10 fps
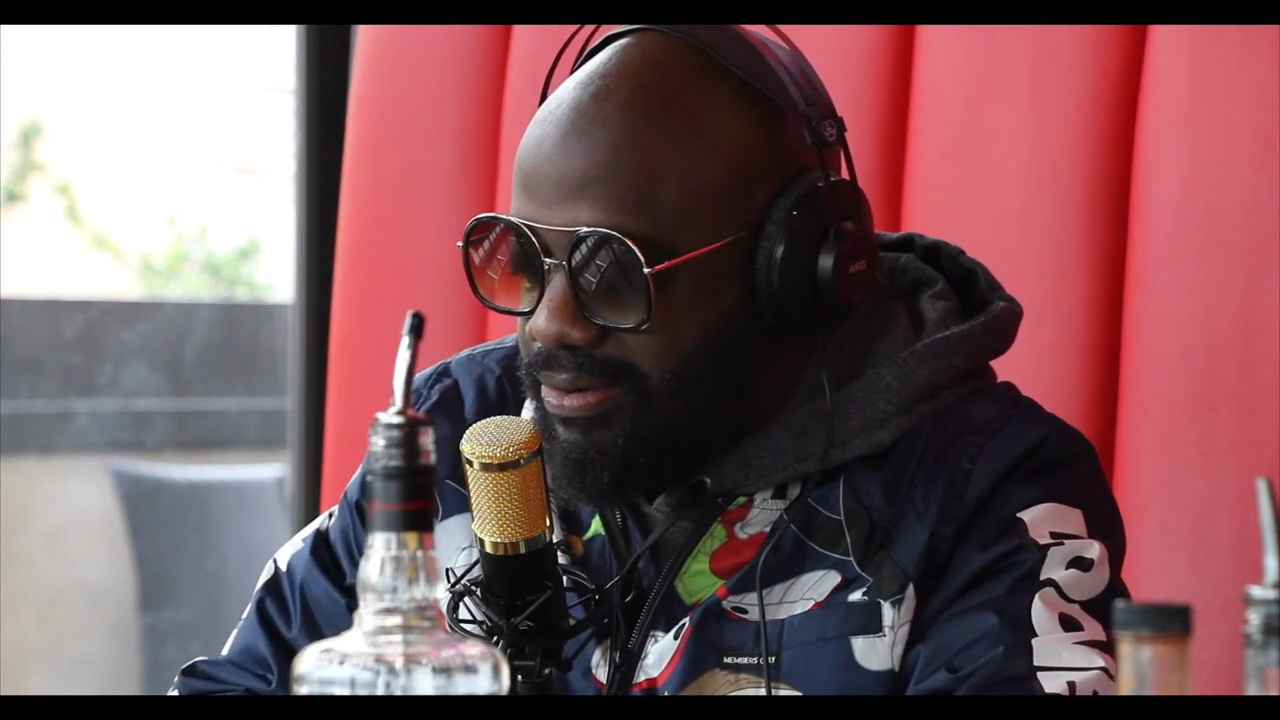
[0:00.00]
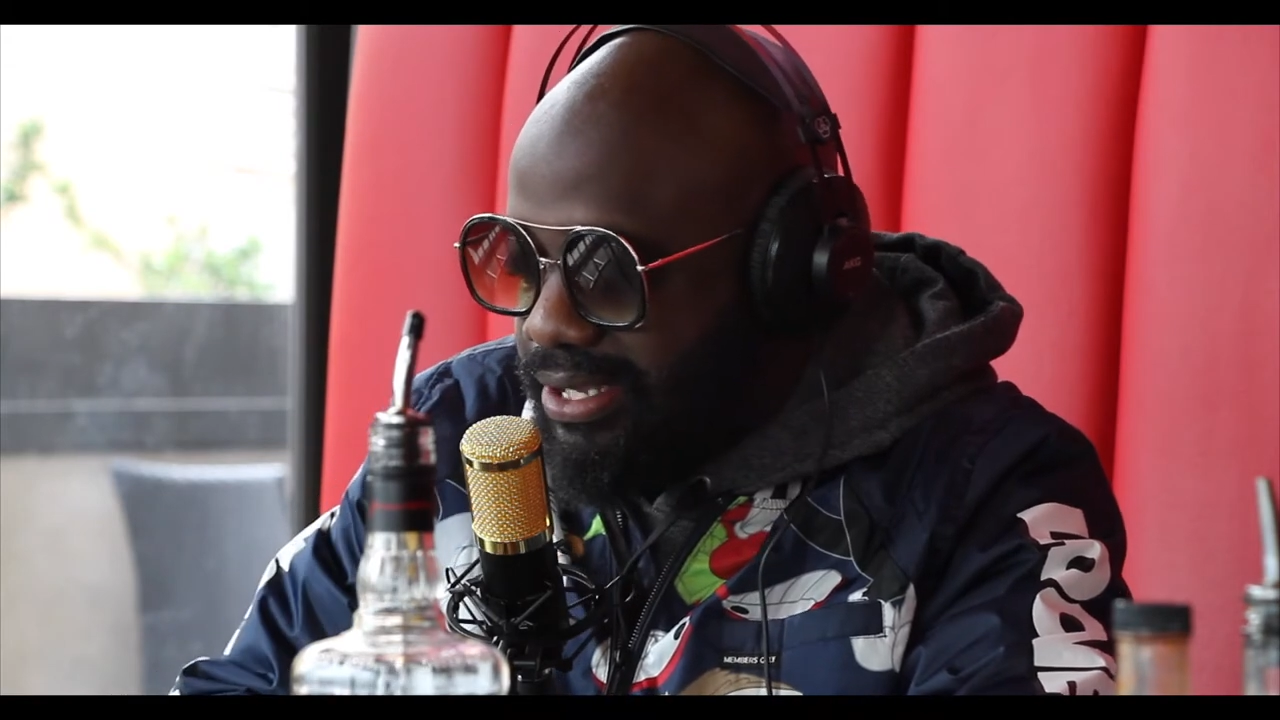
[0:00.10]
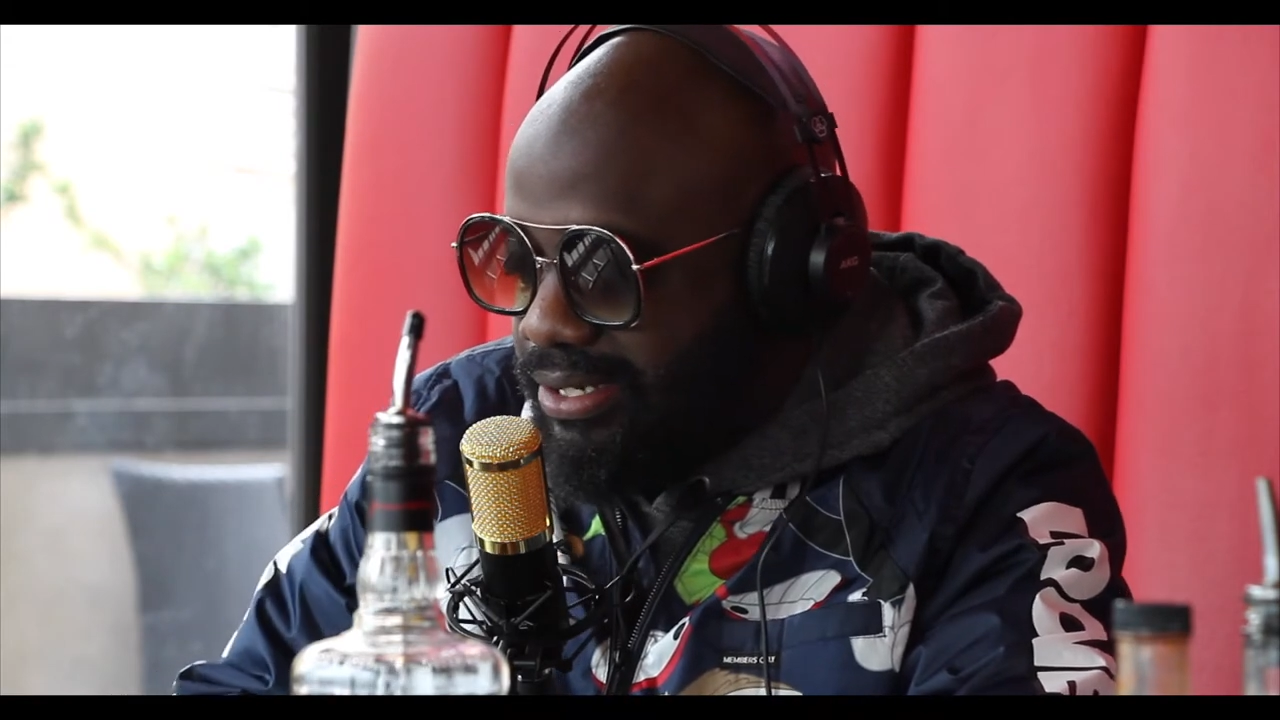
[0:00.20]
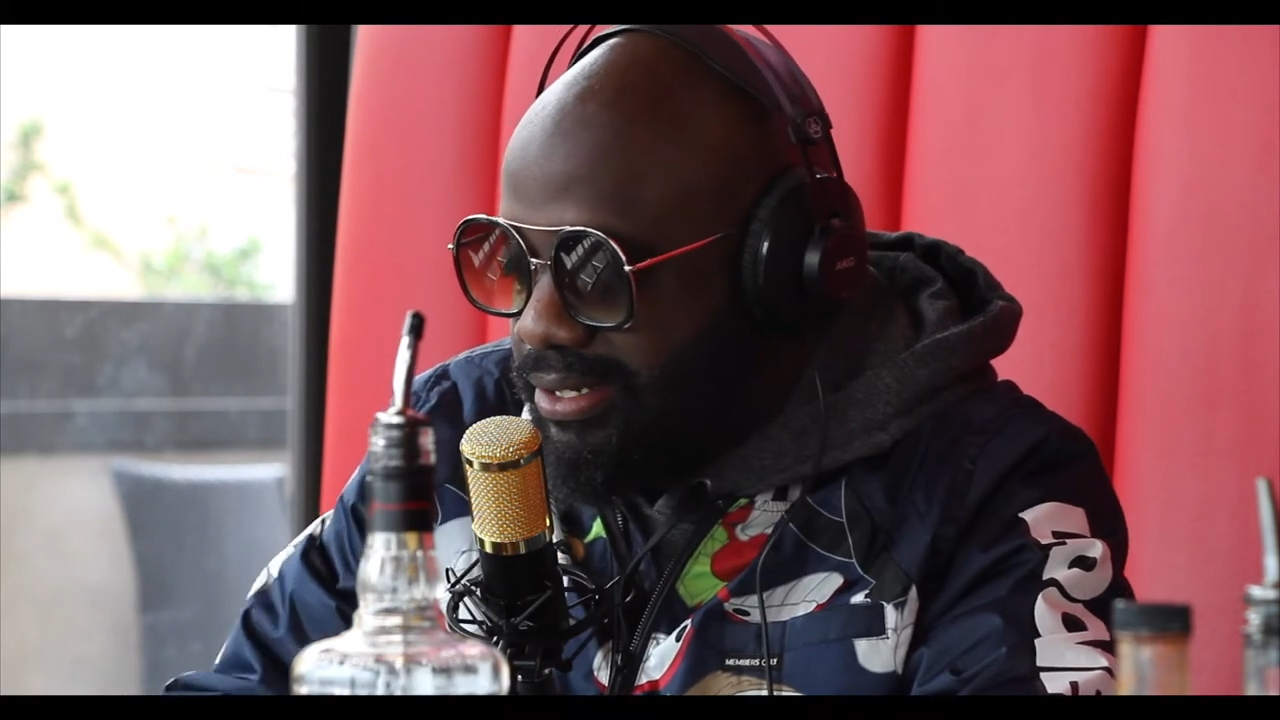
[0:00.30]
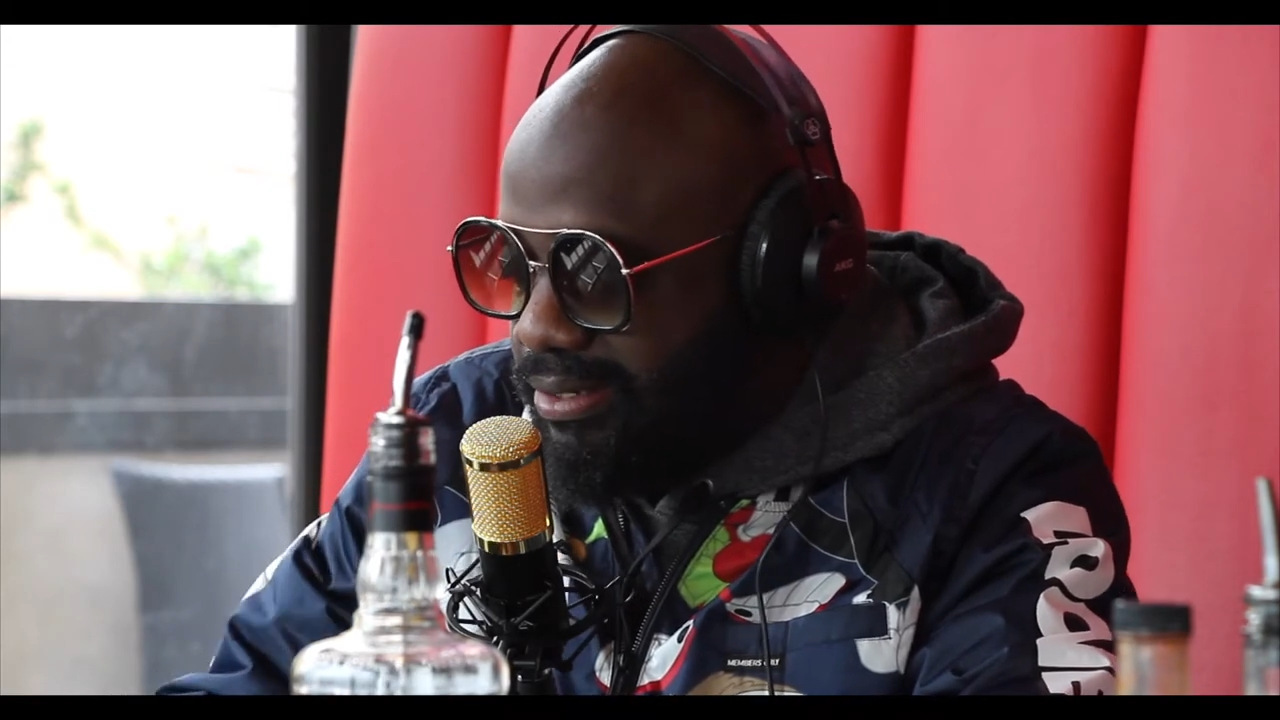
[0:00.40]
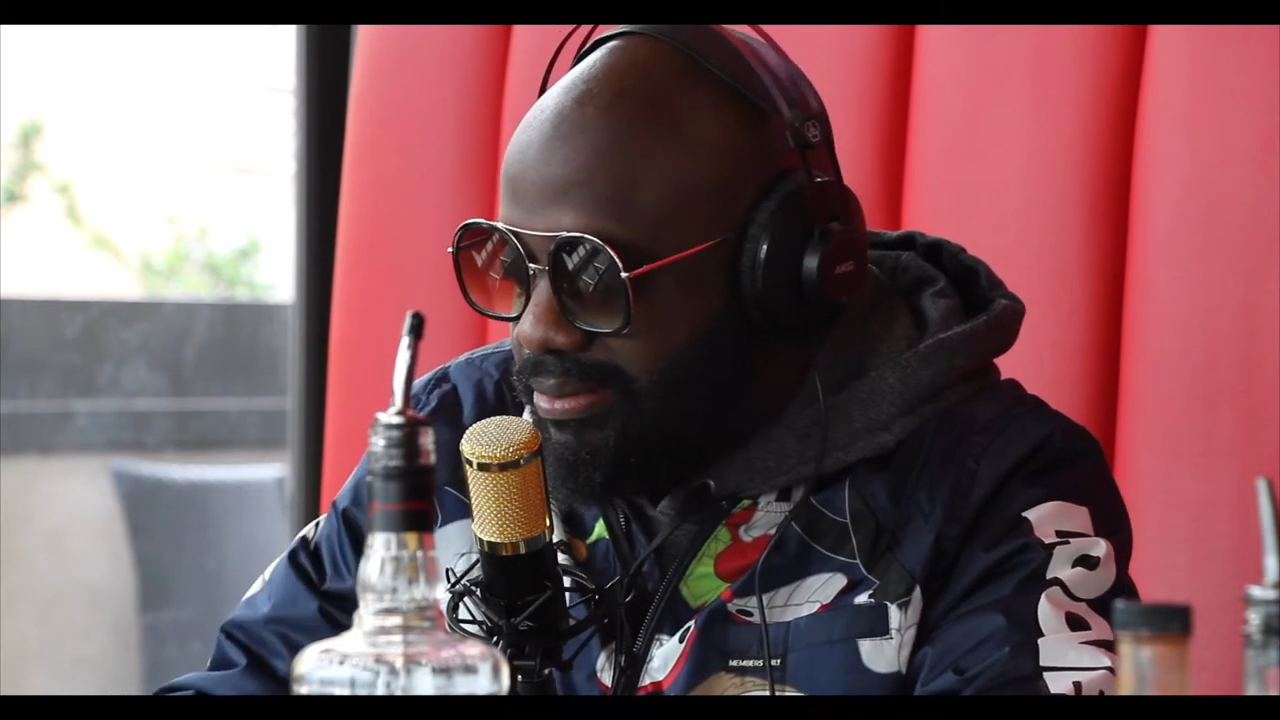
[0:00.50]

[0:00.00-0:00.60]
way up